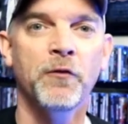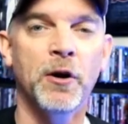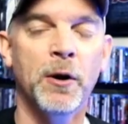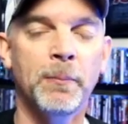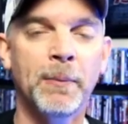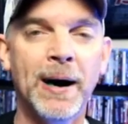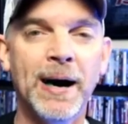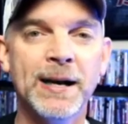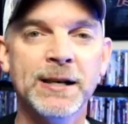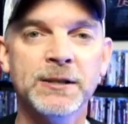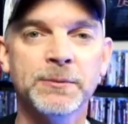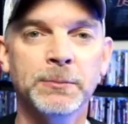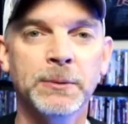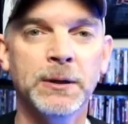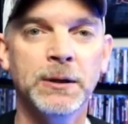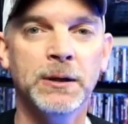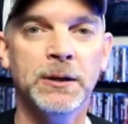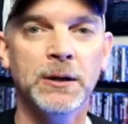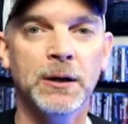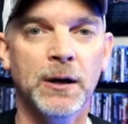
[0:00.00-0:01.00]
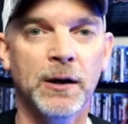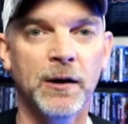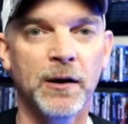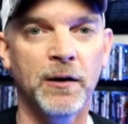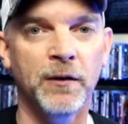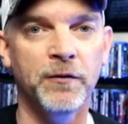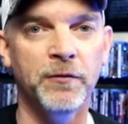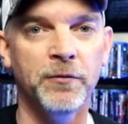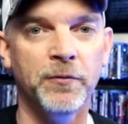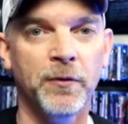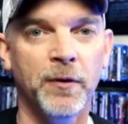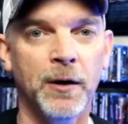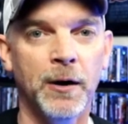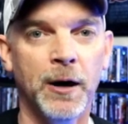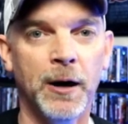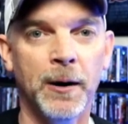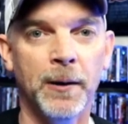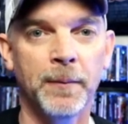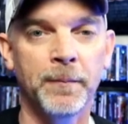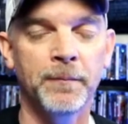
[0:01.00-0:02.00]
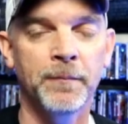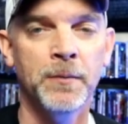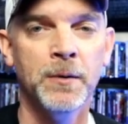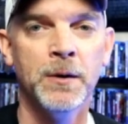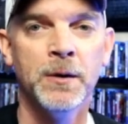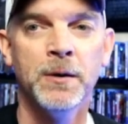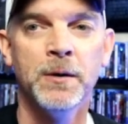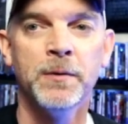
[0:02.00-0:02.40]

Reminds me of um,